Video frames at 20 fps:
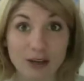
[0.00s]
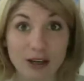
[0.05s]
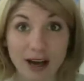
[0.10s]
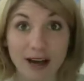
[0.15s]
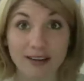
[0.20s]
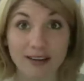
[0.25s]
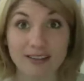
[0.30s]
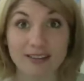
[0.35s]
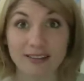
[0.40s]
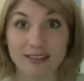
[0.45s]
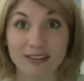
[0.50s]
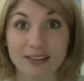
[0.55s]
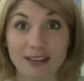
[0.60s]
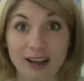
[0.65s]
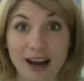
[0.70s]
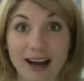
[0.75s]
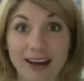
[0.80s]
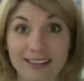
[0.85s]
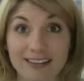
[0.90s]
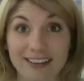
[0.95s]
You had
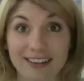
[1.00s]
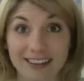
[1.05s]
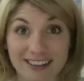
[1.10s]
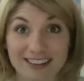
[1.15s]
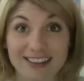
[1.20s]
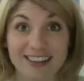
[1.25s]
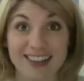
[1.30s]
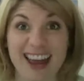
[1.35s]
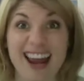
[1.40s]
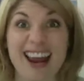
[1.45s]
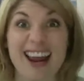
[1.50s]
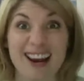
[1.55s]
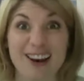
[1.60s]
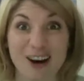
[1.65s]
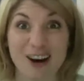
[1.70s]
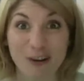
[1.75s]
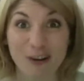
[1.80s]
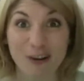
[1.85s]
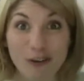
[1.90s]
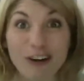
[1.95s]

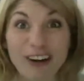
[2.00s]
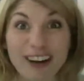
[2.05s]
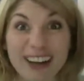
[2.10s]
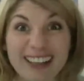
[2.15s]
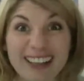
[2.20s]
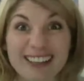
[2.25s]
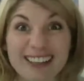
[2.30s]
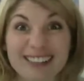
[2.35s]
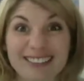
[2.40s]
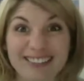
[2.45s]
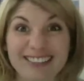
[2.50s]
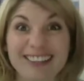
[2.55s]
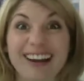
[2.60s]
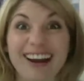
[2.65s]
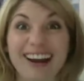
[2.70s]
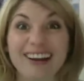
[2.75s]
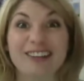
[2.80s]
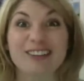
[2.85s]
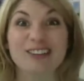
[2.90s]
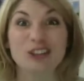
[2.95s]
running and
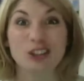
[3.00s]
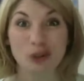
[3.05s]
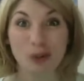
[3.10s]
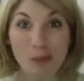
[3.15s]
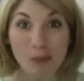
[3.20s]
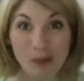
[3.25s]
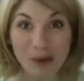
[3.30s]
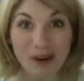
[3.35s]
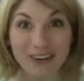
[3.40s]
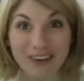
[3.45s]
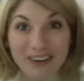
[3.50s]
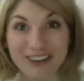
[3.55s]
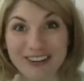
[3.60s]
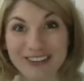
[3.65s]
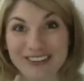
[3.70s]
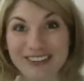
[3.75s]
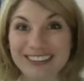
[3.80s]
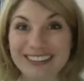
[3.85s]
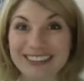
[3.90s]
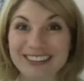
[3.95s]
kind of jumping on
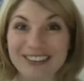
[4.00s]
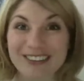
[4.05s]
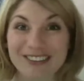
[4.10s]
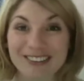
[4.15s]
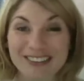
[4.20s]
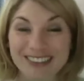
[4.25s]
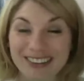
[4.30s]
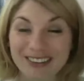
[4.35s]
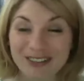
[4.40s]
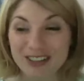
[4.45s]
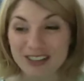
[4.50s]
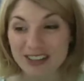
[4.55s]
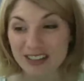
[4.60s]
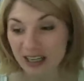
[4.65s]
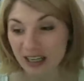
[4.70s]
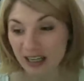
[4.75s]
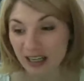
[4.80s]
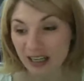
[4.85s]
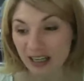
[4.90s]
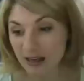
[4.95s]
you and stuff, and it
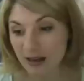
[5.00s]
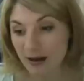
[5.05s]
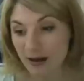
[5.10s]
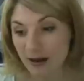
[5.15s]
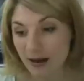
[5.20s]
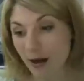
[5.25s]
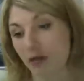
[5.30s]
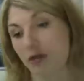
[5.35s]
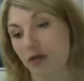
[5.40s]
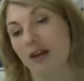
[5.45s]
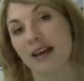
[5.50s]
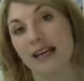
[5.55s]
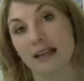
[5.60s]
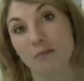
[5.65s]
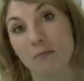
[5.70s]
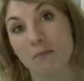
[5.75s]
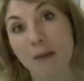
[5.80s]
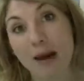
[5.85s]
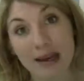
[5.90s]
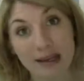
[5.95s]
was, I
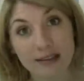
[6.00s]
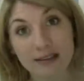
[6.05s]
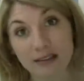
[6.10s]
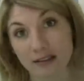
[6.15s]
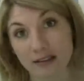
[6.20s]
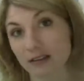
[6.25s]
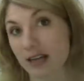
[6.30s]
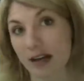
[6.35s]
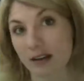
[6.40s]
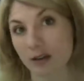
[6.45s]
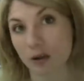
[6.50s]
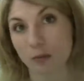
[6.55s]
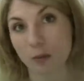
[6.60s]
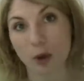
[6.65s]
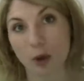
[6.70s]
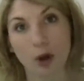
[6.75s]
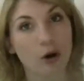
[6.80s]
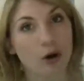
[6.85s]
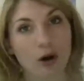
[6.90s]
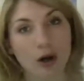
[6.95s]
think it makes Attack the
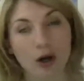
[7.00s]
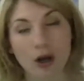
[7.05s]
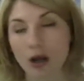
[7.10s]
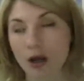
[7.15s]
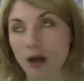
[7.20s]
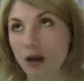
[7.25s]
Block,